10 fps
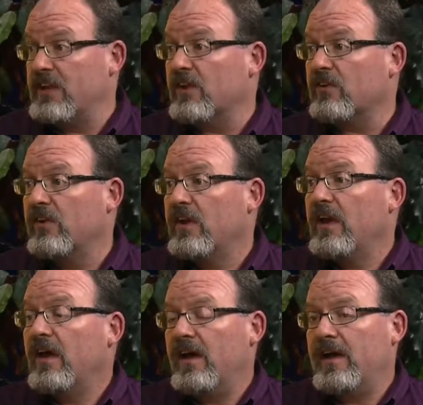year. Yeah.
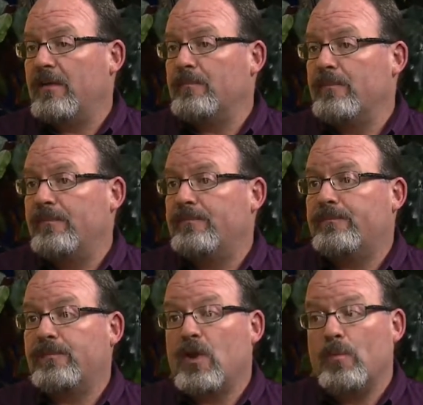Um,
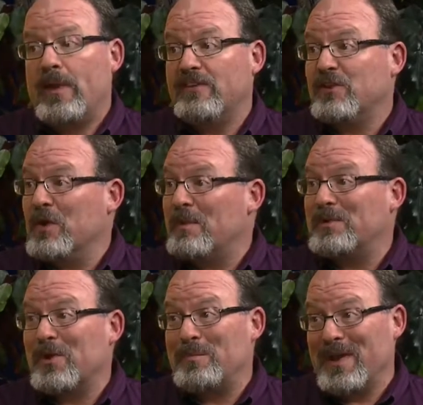co-pays go up,
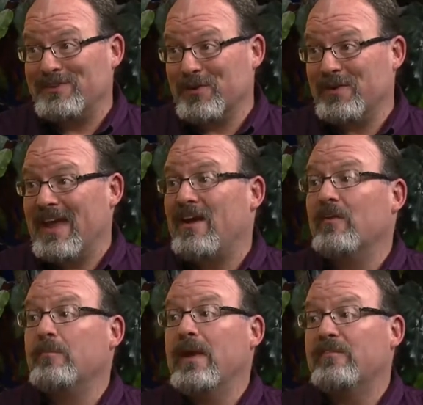co-pays go
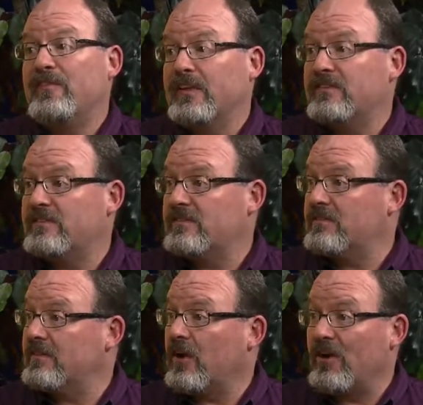down, benefits
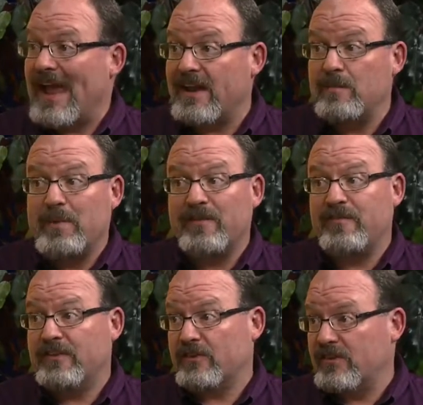are added,
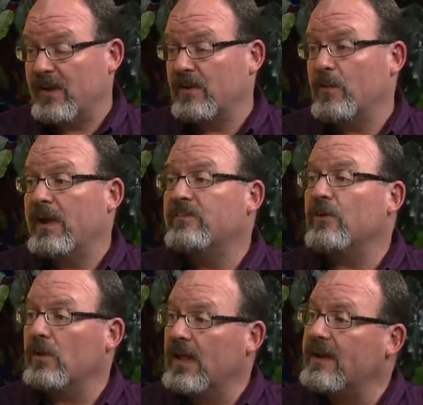benefits are taken away.
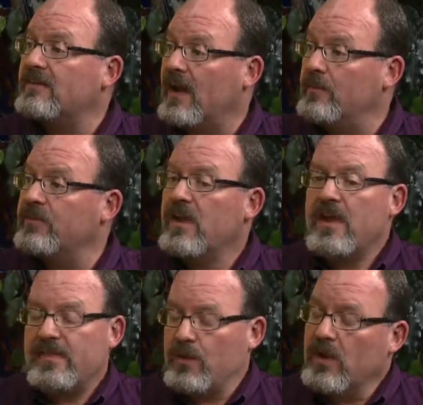So a lot of times
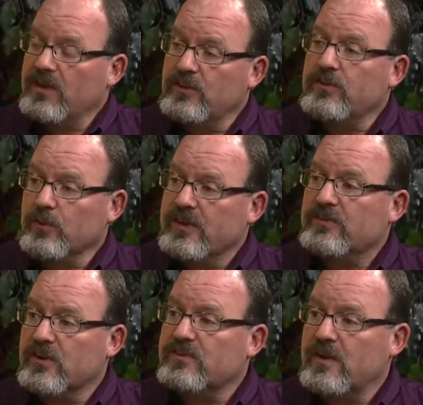they want to do the
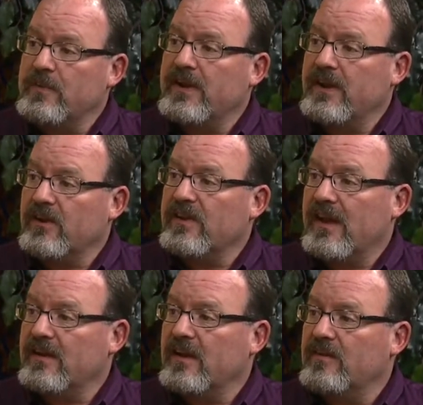research on
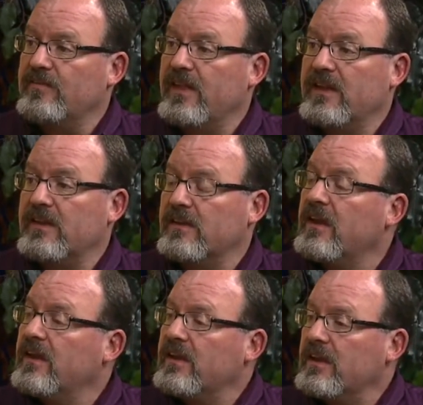Medicare.gov. They can,
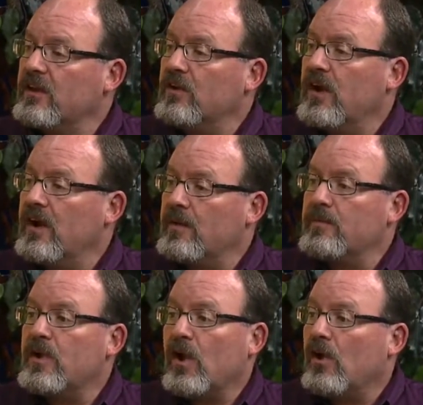you know,
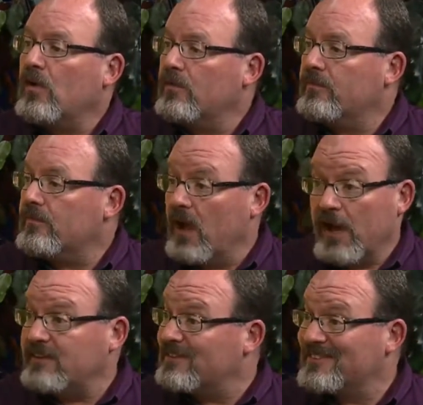um, call
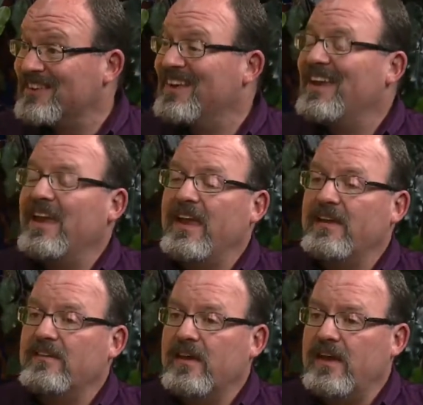us
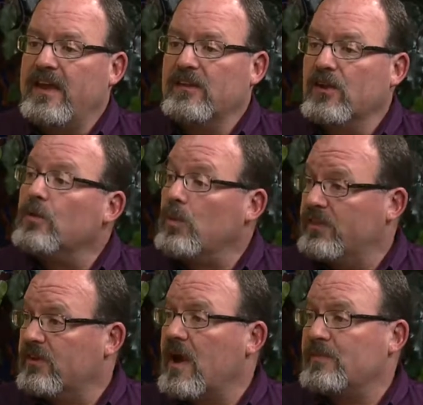and uh, and look at what
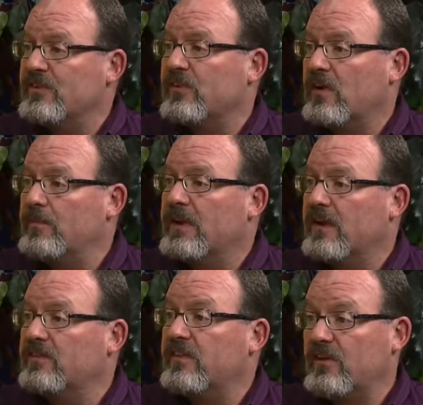their options are
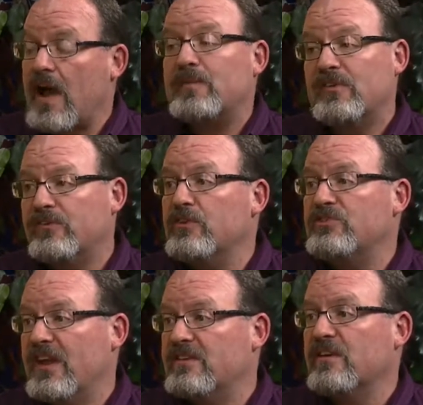because their options do
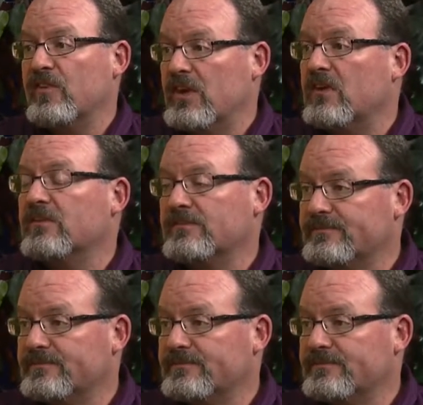change every year.